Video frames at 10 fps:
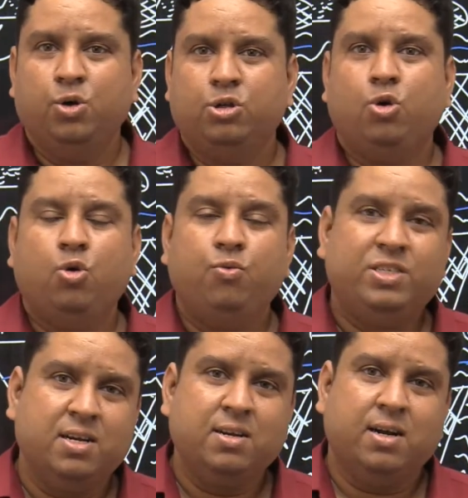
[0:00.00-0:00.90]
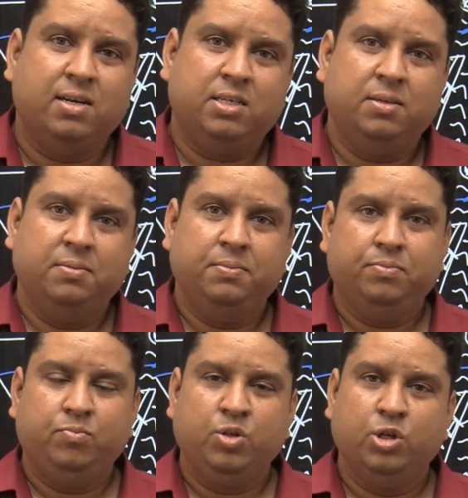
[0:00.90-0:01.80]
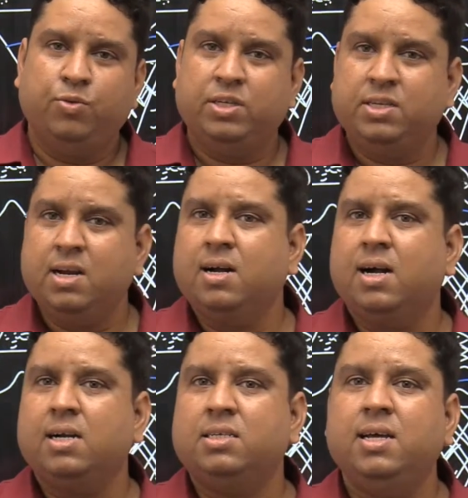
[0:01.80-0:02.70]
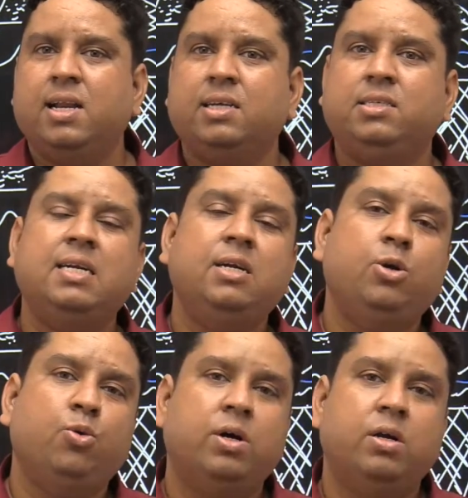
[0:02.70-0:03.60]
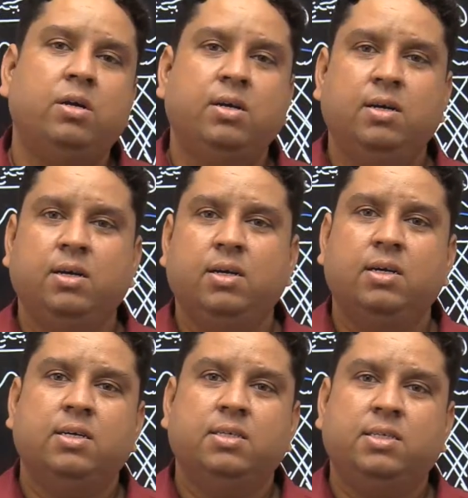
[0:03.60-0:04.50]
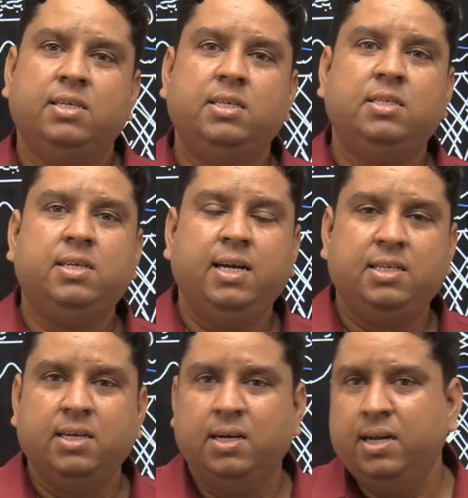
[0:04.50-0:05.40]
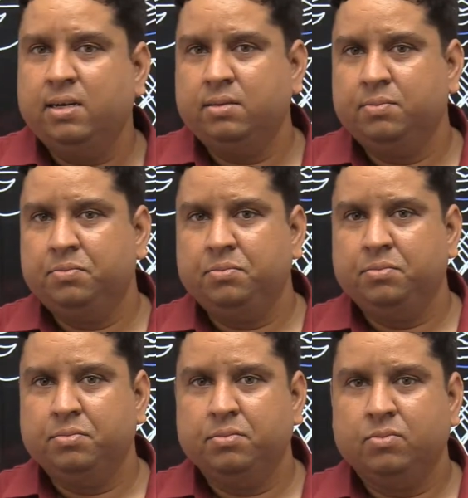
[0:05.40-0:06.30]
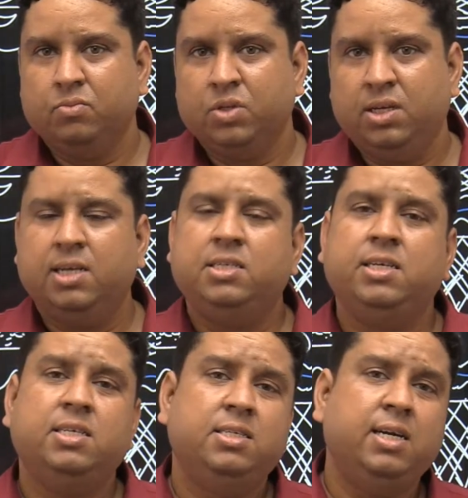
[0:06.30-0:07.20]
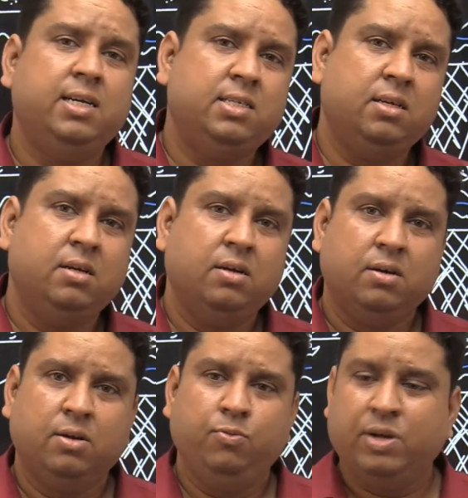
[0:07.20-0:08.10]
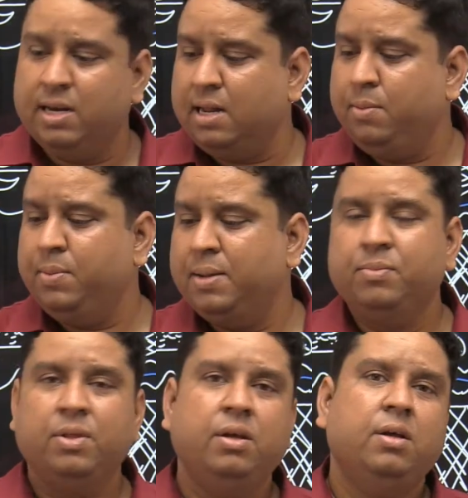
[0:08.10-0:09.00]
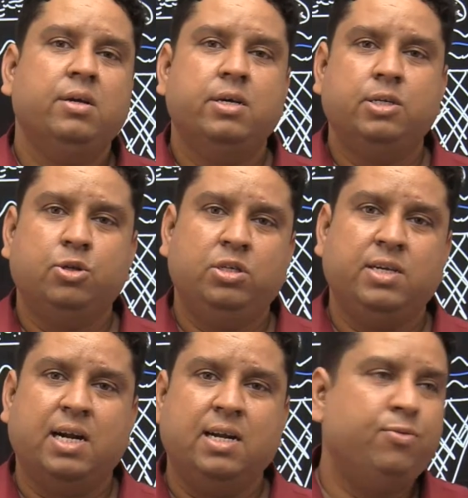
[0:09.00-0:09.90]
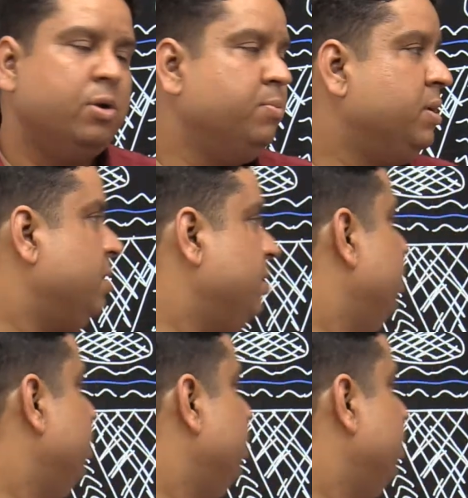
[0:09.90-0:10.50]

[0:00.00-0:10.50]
So Western Ghats. So Western Ghats, they are extended over 6 states in India. Yeah, 6 states. We can name them. So starting from the